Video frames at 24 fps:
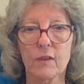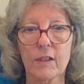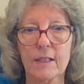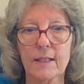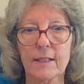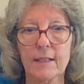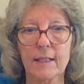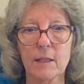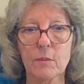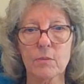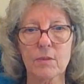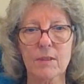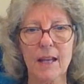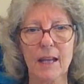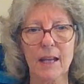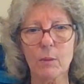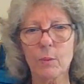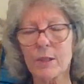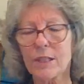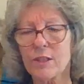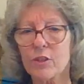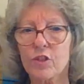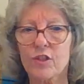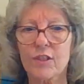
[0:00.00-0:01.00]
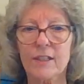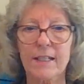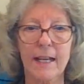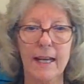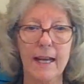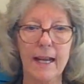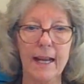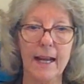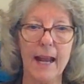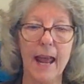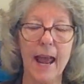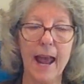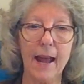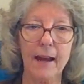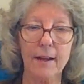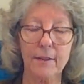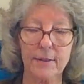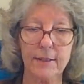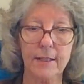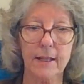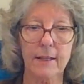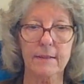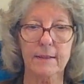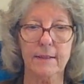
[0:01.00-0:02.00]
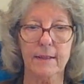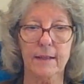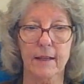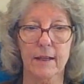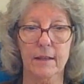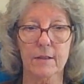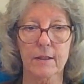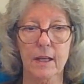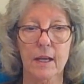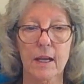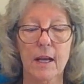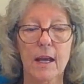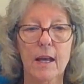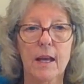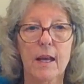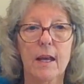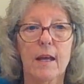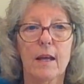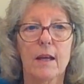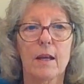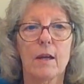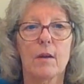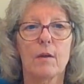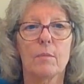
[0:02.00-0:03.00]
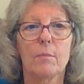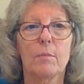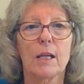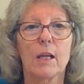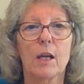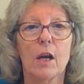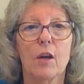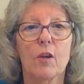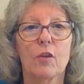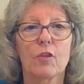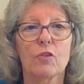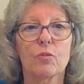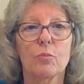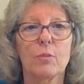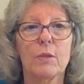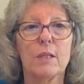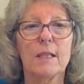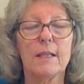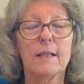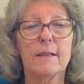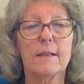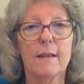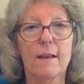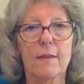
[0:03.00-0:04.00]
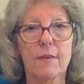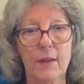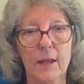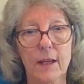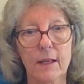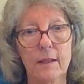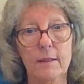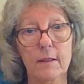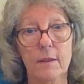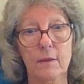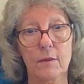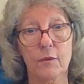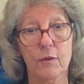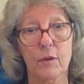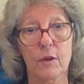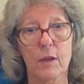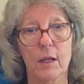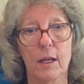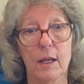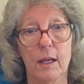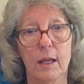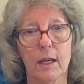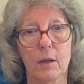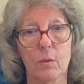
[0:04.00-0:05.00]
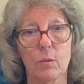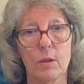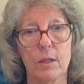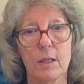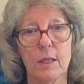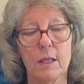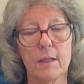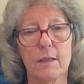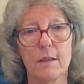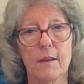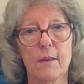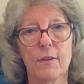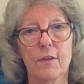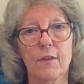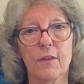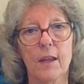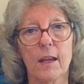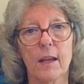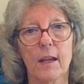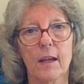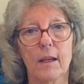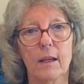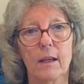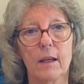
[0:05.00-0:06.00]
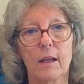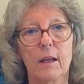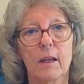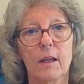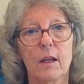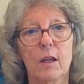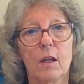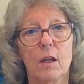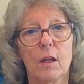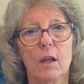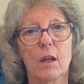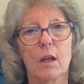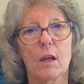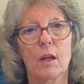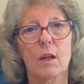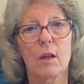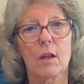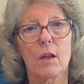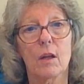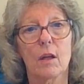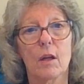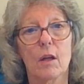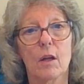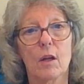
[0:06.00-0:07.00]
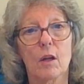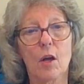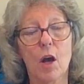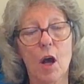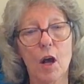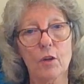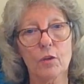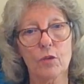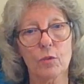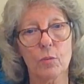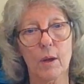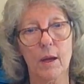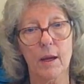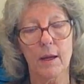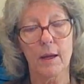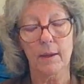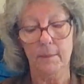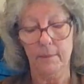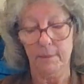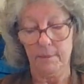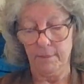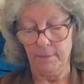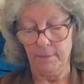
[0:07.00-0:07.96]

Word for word: It seems like we just can't access it because we need to think differently. We need to think God's way.